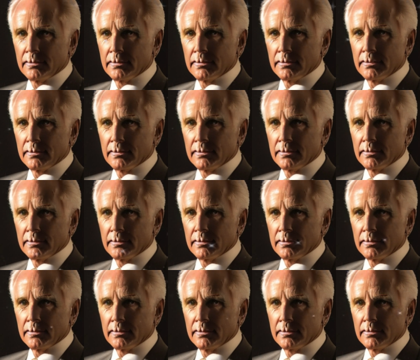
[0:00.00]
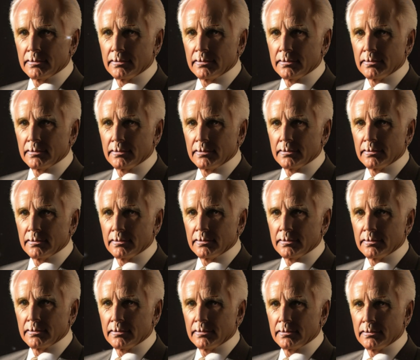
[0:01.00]

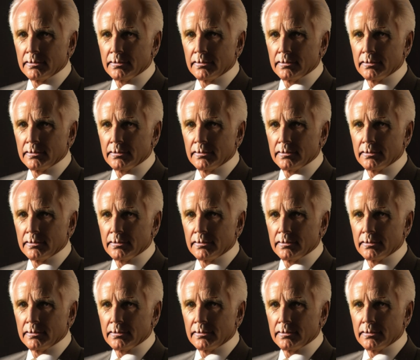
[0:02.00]
[no speech]